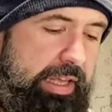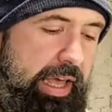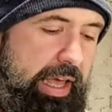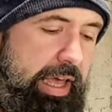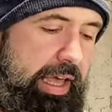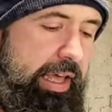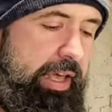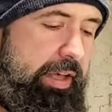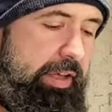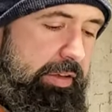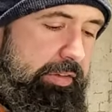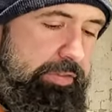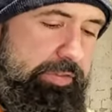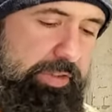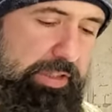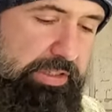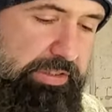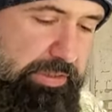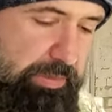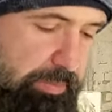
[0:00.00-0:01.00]
have
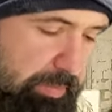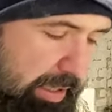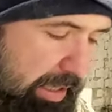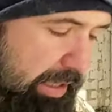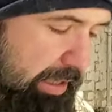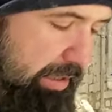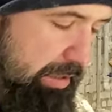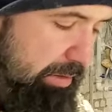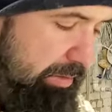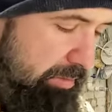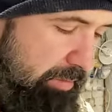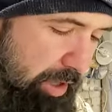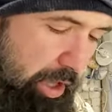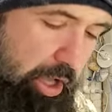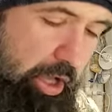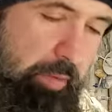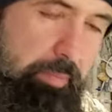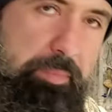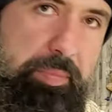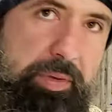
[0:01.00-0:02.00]
is a big
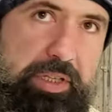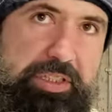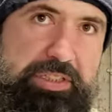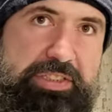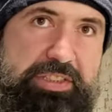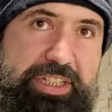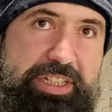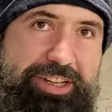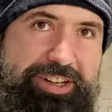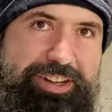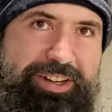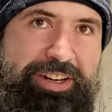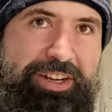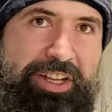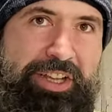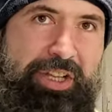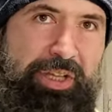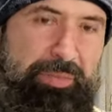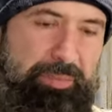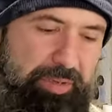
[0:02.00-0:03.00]
hump in the center
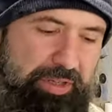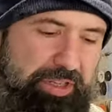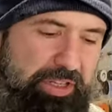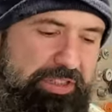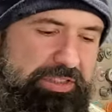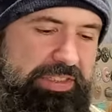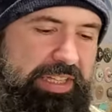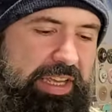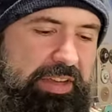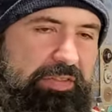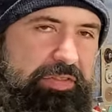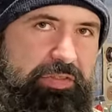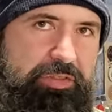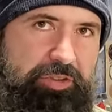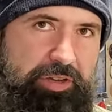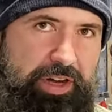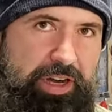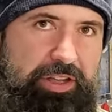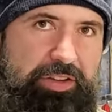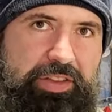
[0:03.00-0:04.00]
because they
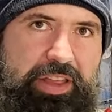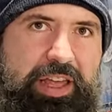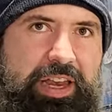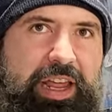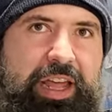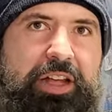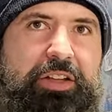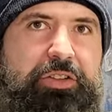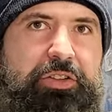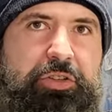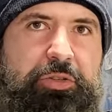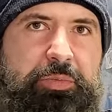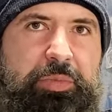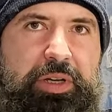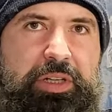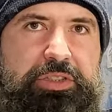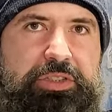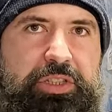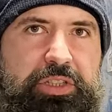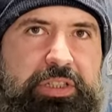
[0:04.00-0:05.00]
ground that out too
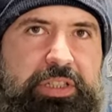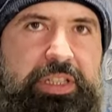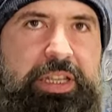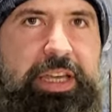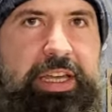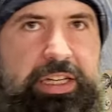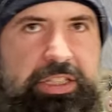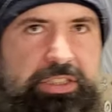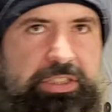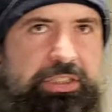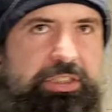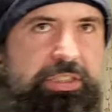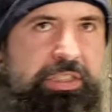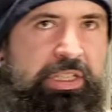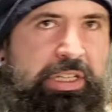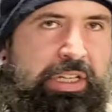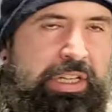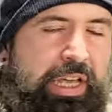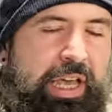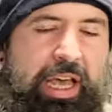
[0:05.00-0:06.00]
much on the edges.
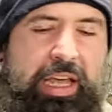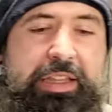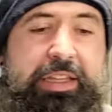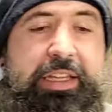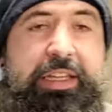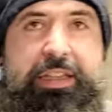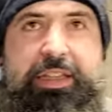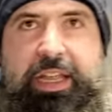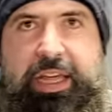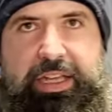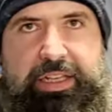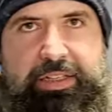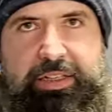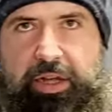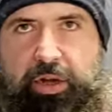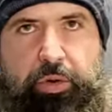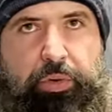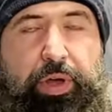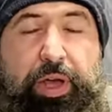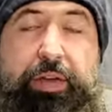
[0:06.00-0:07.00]
And then they
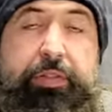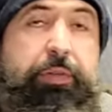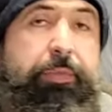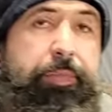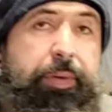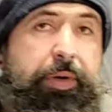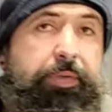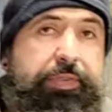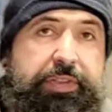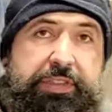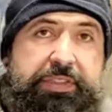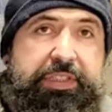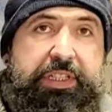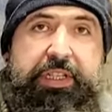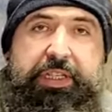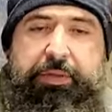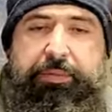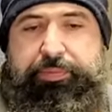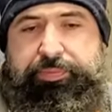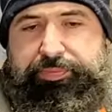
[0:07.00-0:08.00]
don't have a perfect
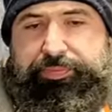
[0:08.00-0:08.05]
seam.